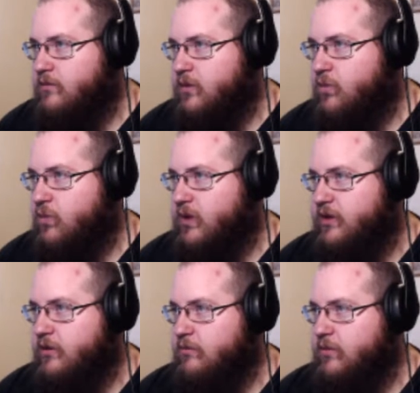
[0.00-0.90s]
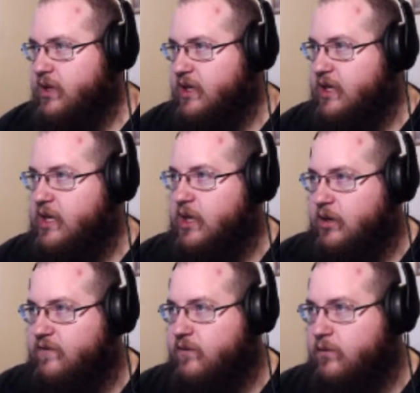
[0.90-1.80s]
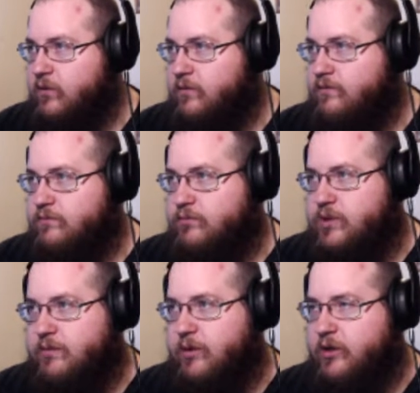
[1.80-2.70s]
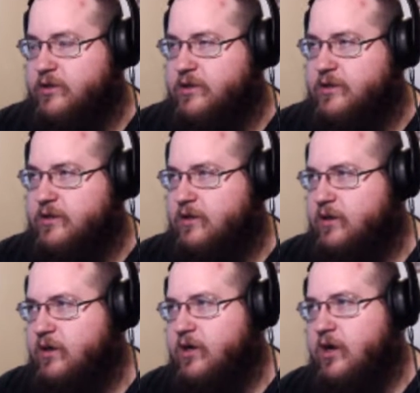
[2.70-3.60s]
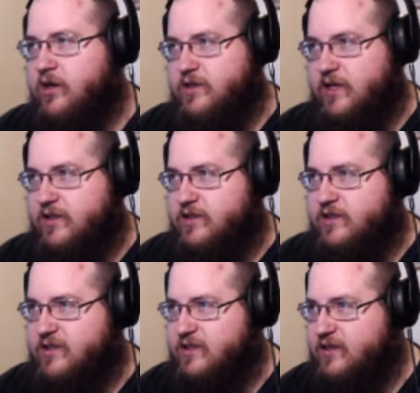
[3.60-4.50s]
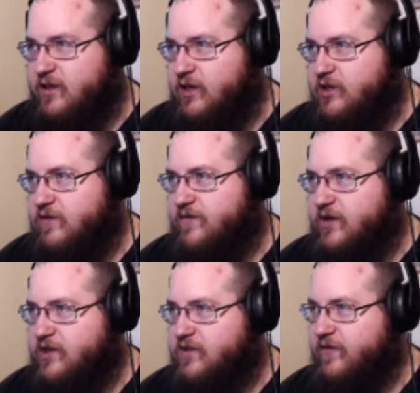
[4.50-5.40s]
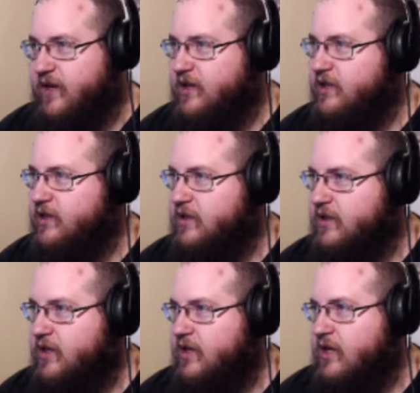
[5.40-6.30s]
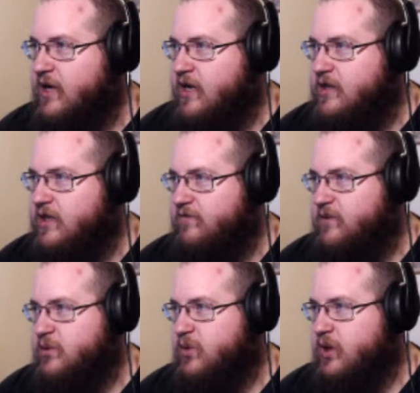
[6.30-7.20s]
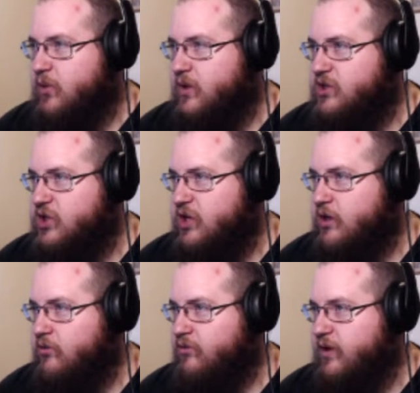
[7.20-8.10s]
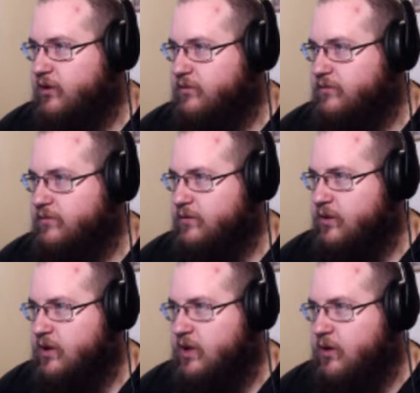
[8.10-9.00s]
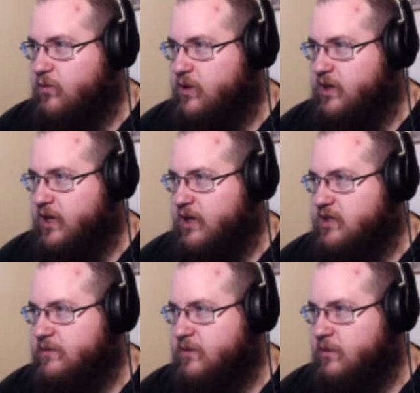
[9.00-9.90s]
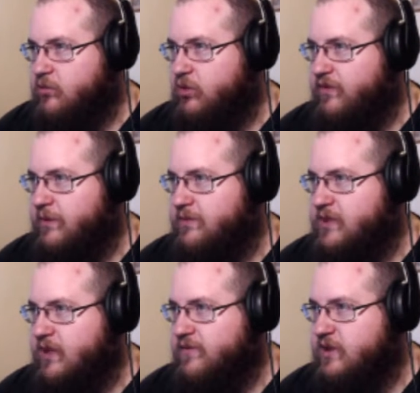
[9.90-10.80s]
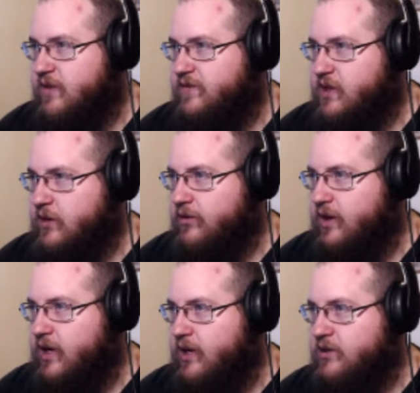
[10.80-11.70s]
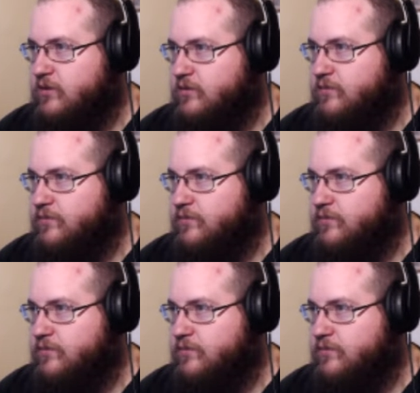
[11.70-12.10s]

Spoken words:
and Wither meet here for, she pauses, contests. She finishes vaguely. The difference between a question and a riddle. One day, someone will prove themselves enough to enter the castle.